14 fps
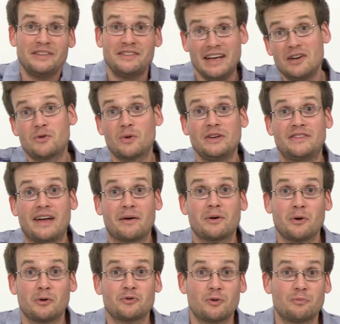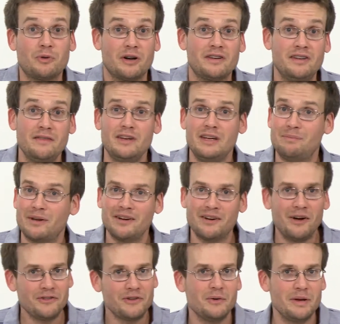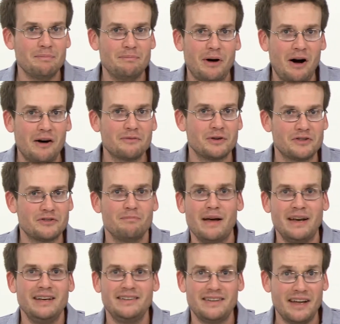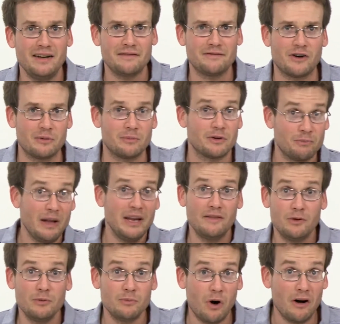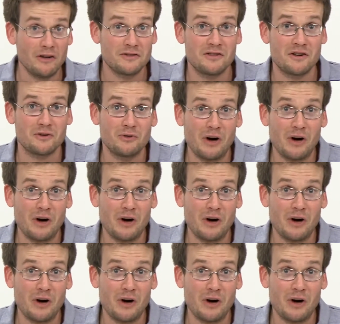This increased agricultural productivity, but it also impoverished many tenant farmers, many of whom lost their